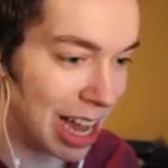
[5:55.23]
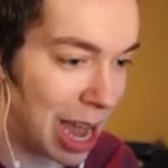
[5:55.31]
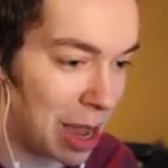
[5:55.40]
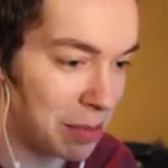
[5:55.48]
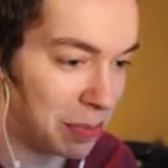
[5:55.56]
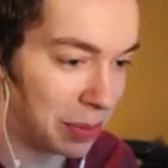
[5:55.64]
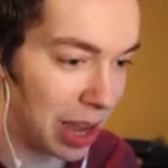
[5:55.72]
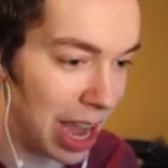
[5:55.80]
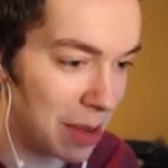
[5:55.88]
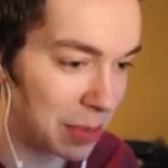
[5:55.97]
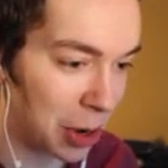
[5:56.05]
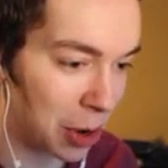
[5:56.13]
I'm
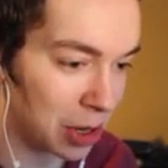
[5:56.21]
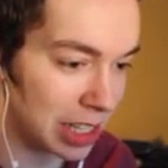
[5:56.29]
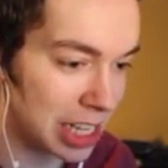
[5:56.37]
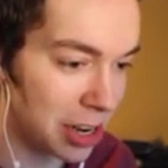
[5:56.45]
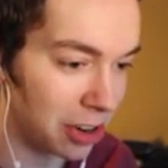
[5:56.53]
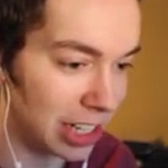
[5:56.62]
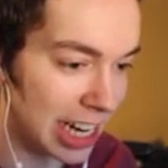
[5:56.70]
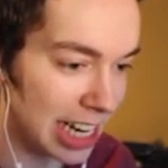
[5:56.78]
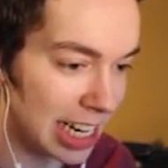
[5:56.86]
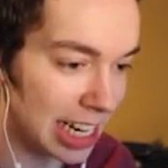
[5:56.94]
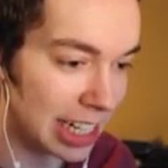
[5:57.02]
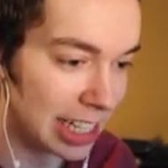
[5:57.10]
I'm currently
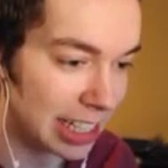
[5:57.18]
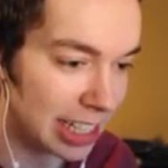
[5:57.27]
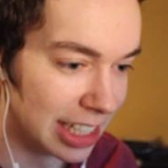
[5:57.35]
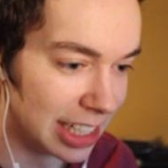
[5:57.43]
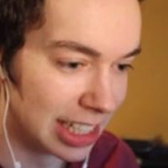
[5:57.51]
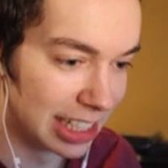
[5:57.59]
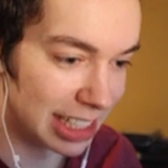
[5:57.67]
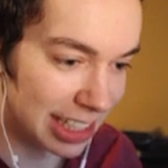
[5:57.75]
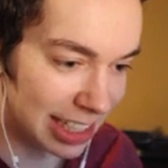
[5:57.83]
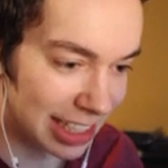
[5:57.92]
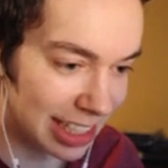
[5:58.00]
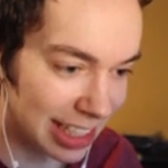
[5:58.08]
urinating. One step at a time. Oh
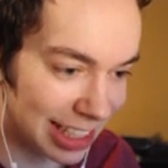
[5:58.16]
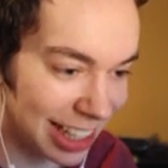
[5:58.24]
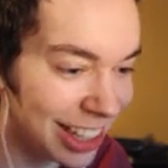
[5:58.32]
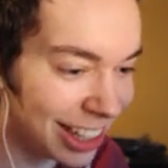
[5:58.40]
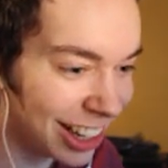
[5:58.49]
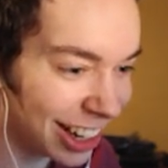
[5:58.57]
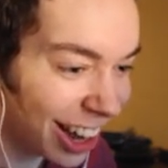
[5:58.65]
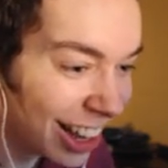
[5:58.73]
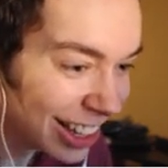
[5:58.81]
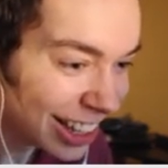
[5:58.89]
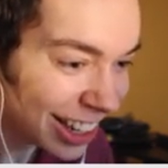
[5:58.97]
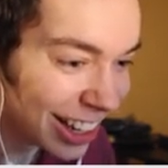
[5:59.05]
my gosh. Don't
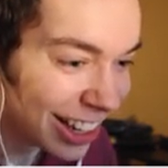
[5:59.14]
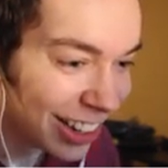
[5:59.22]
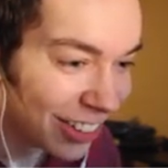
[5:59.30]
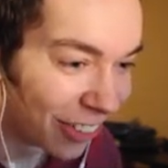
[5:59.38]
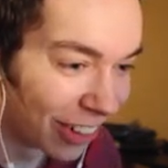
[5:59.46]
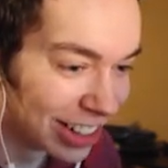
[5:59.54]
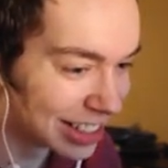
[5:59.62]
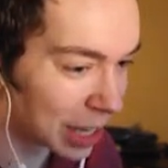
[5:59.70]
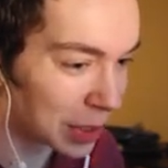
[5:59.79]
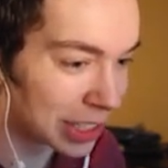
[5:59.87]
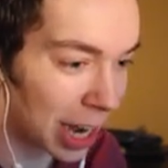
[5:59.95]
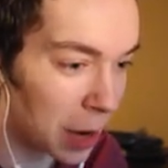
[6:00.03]
urinate, dude. One
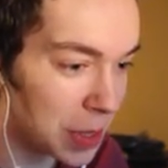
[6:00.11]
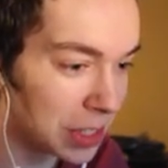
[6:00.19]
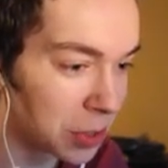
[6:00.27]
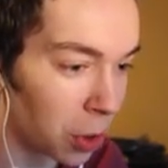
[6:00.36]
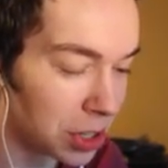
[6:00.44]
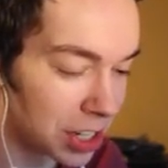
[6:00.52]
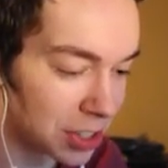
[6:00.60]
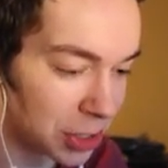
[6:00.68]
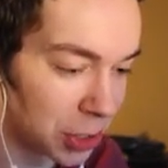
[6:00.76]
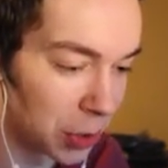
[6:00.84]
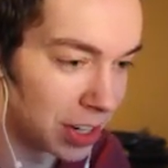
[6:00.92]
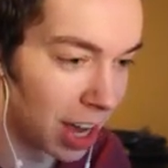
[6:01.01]
step at a time. These What's torches that?
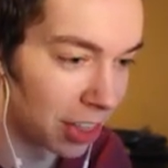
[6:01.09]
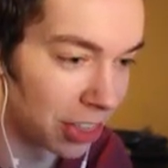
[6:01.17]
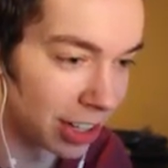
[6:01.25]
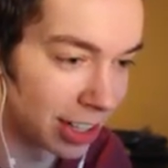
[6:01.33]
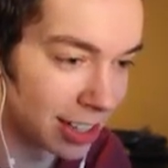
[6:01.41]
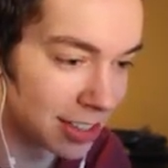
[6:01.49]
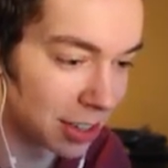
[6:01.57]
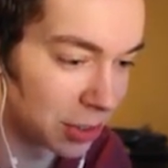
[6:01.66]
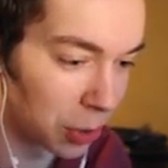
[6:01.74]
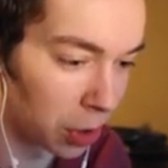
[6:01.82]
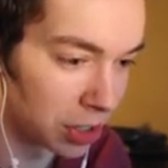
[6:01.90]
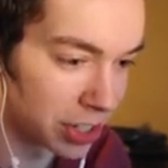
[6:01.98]
are doing nothing because they're
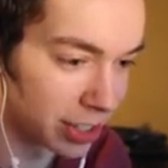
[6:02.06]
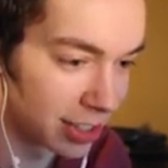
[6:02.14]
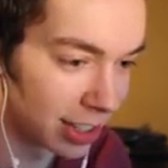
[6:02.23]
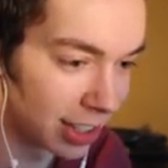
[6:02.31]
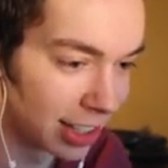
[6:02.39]
torches.